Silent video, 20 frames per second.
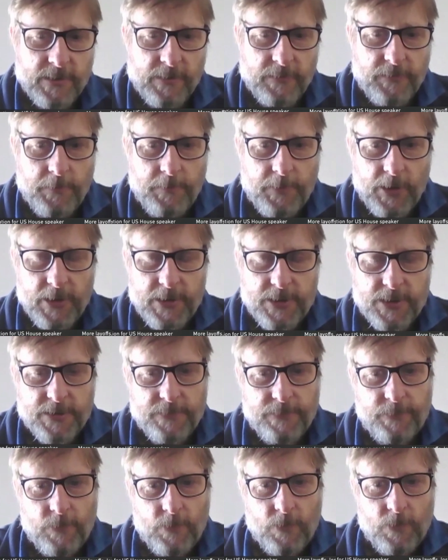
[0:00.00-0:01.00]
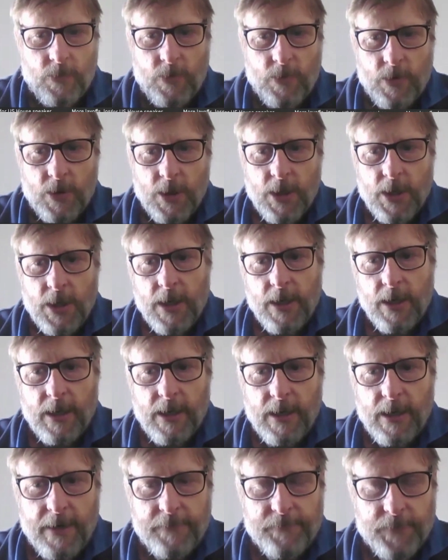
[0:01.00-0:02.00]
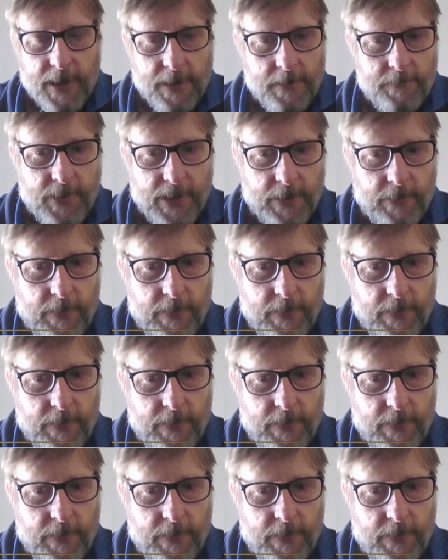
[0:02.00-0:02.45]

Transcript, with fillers: the silver bullet for uh, African